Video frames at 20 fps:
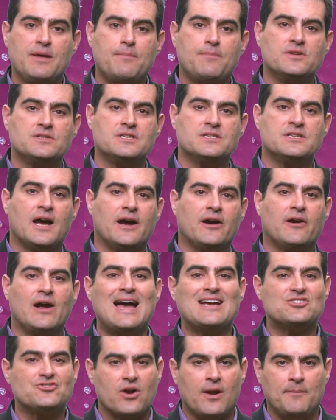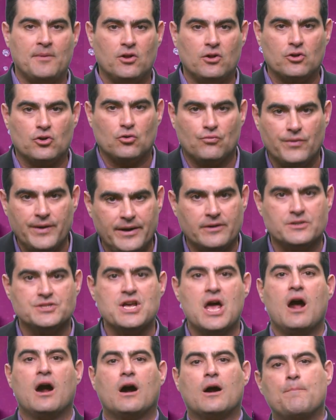people's entire astronomical careers
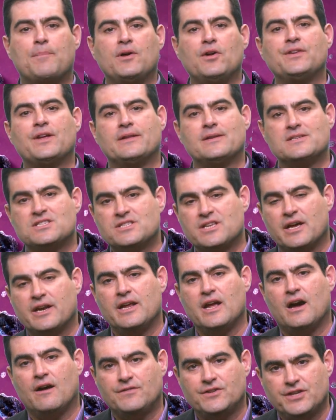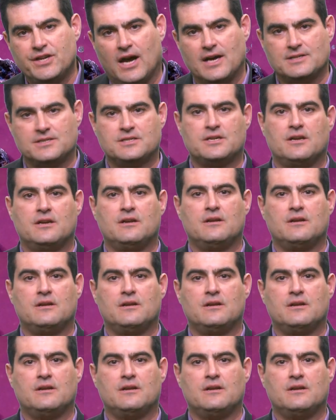are built on the study of dust,